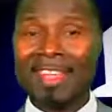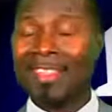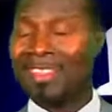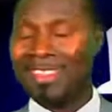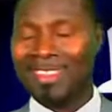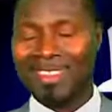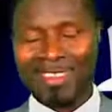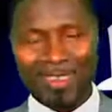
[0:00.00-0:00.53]
that
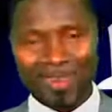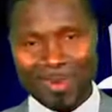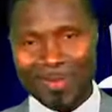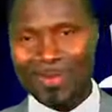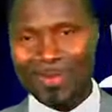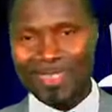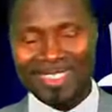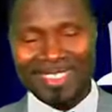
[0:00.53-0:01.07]

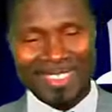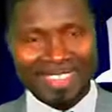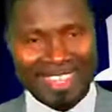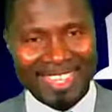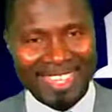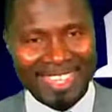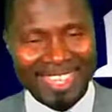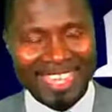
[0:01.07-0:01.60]
obviously
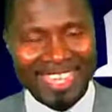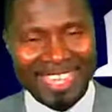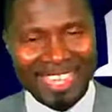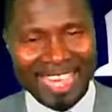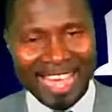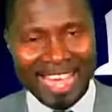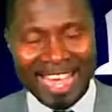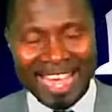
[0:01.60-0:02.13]

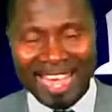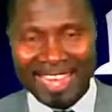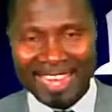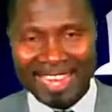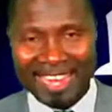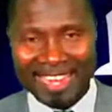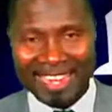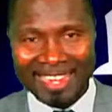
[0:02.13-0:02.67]
the
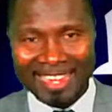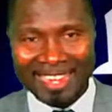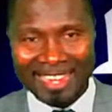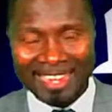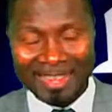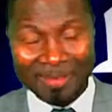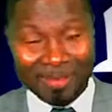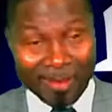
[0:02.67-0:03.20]

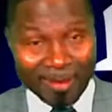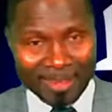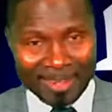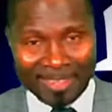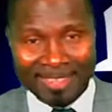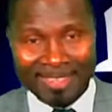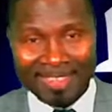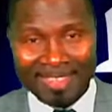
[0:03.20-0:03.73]
more
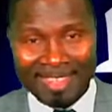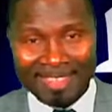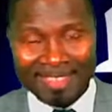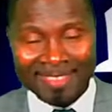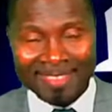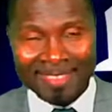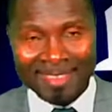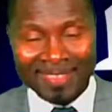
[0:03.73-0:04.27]
this
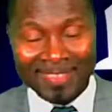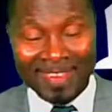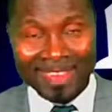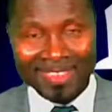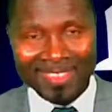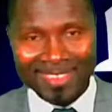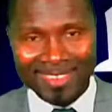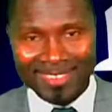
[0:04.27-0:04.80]
case
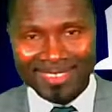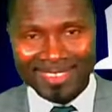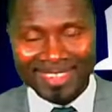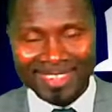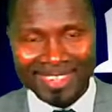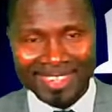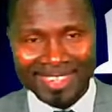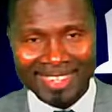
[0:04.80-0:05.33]
drags on,
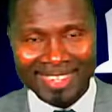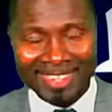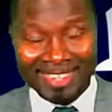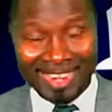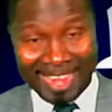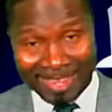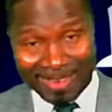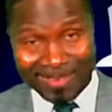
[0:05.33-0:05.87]
the
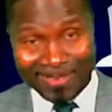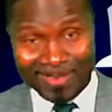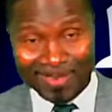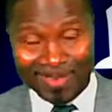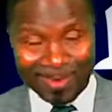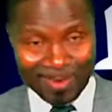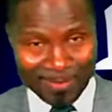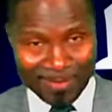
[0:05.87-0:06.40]

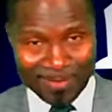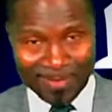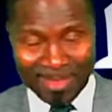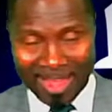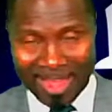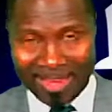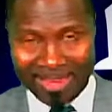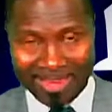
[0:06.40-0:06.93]
likelihood of
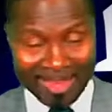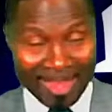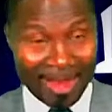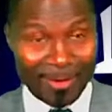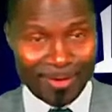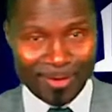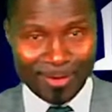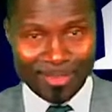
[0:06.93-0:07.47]

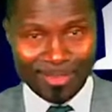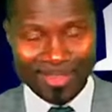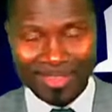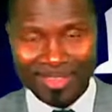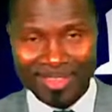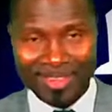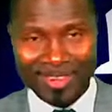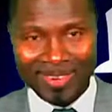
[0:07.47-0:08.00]
legal costs
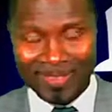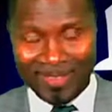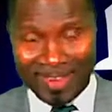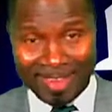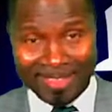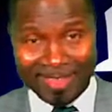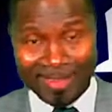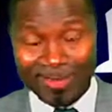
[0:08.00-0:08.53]

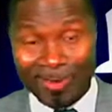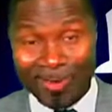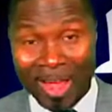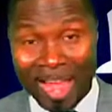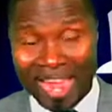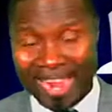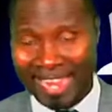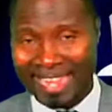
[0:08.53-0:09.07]
rising so
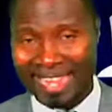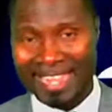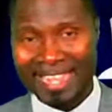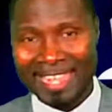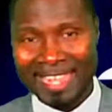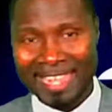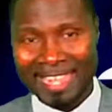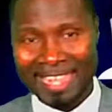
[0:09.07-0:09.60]
high
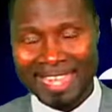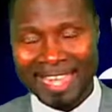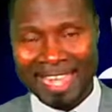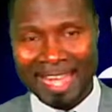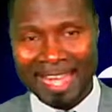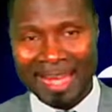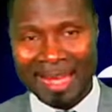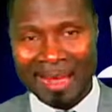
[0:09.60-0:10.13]

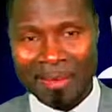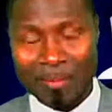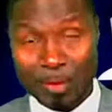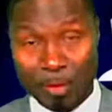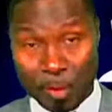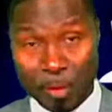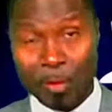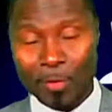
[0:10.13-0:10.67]

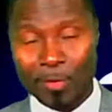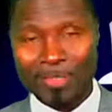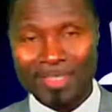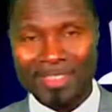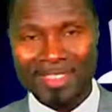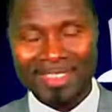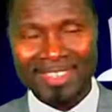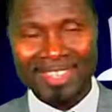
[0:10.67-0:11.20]

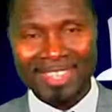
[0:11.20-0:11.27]
because